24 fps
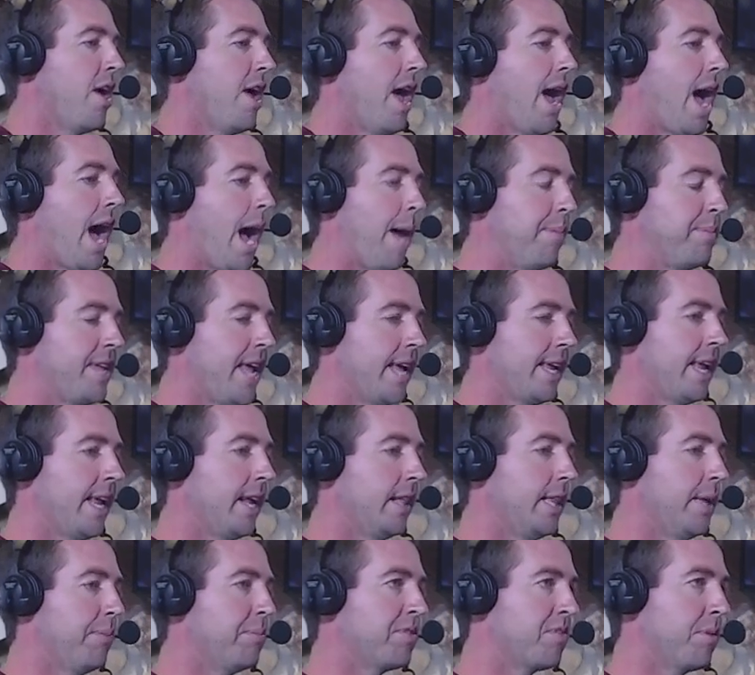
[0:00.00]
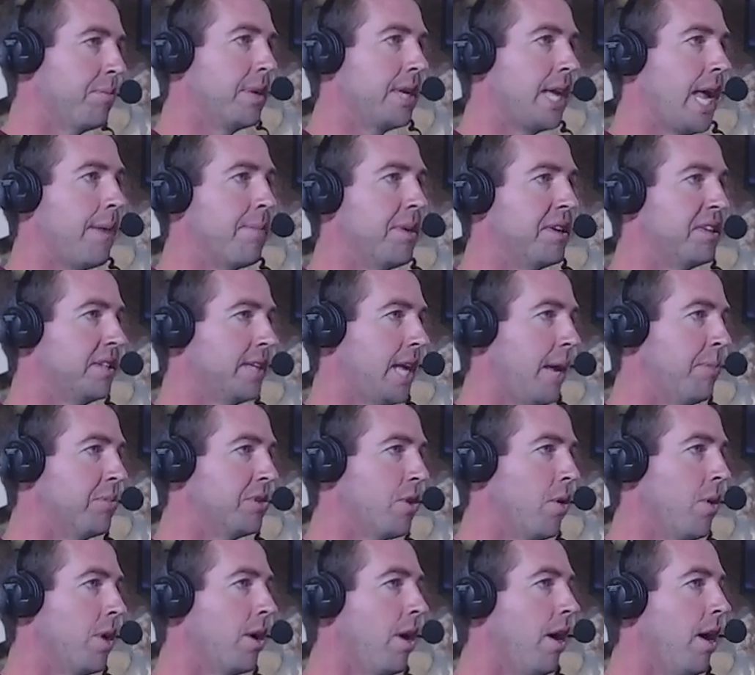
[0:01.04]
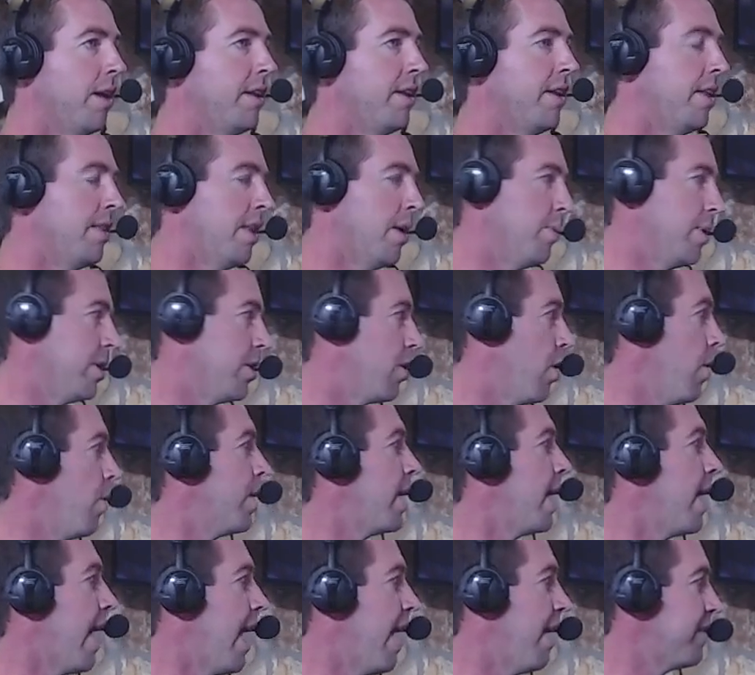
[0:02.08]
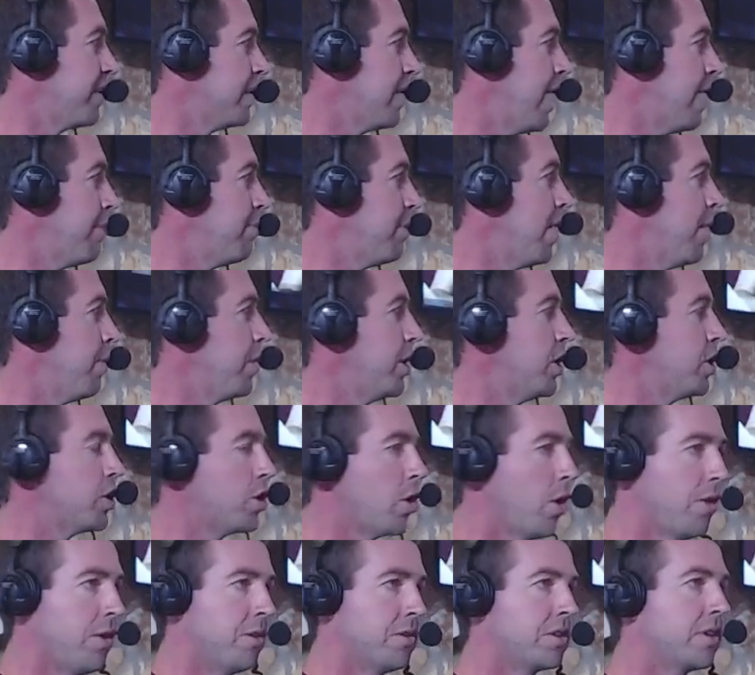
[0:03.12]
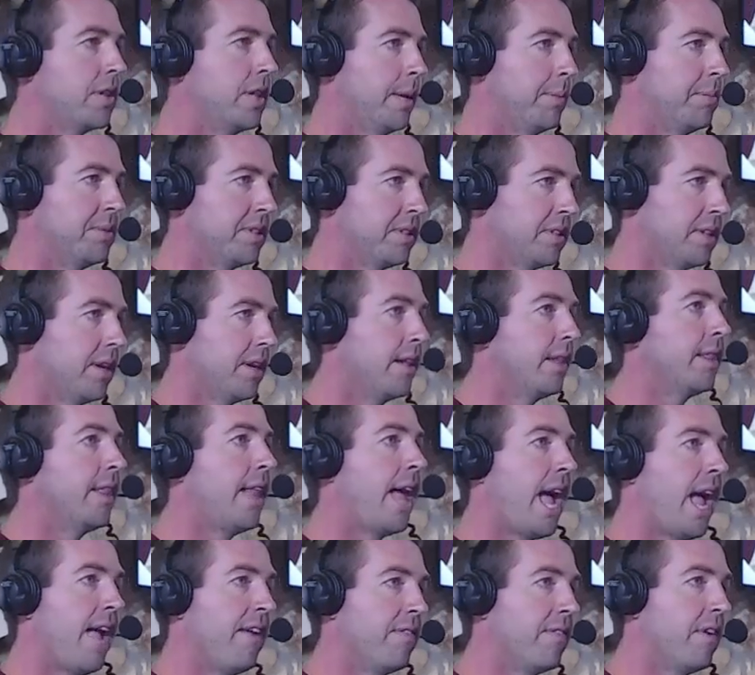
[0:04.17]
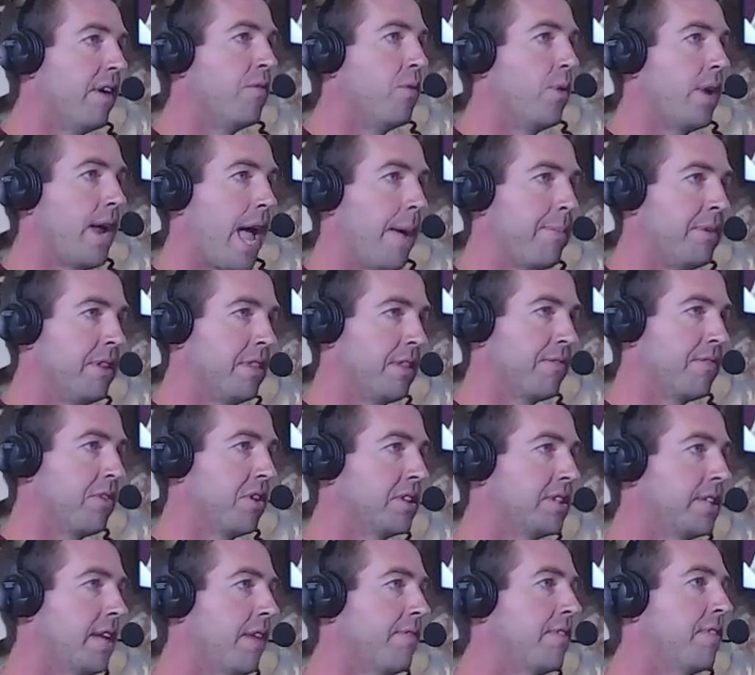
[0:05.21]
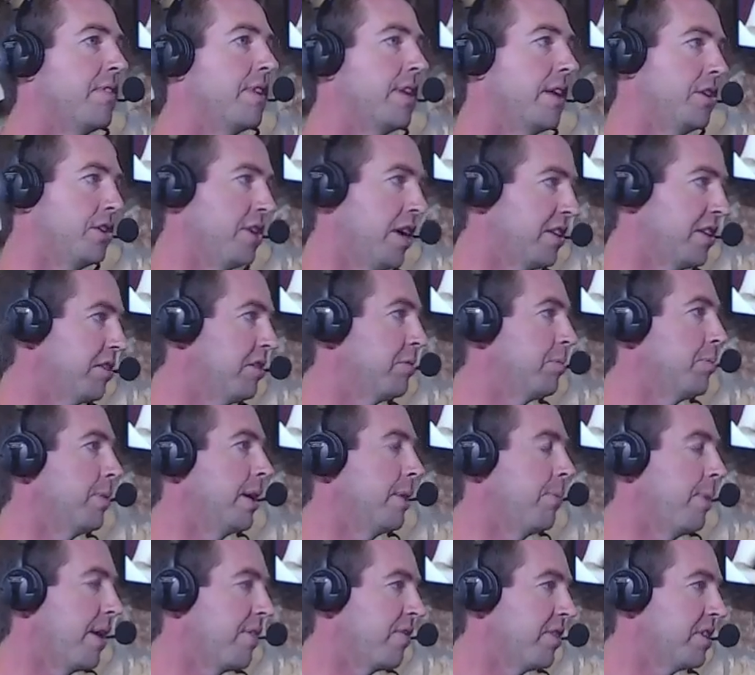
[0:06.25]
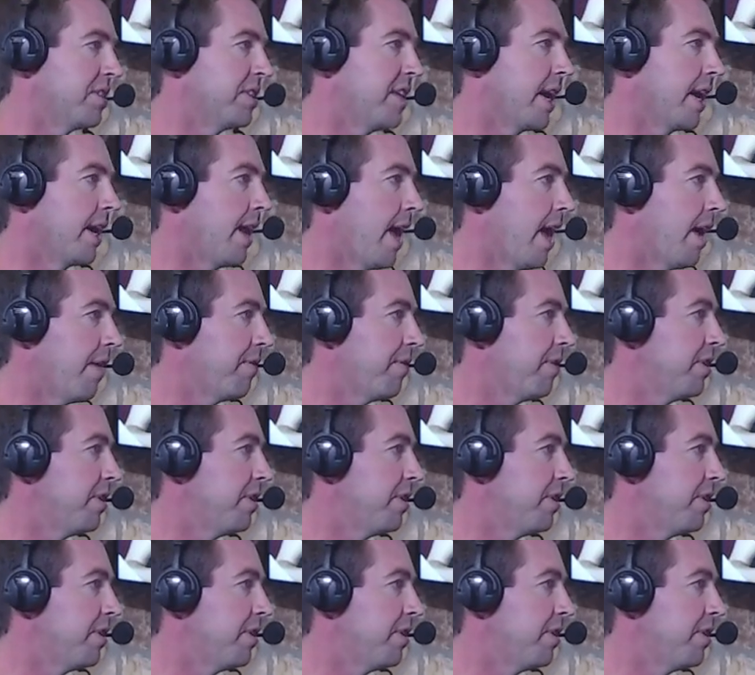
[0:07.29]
I'm taking clips from the game as the game's going on, and then we go in at halftime and we show those clips live of what happened in the first half, of the adjustments we can make for the second half.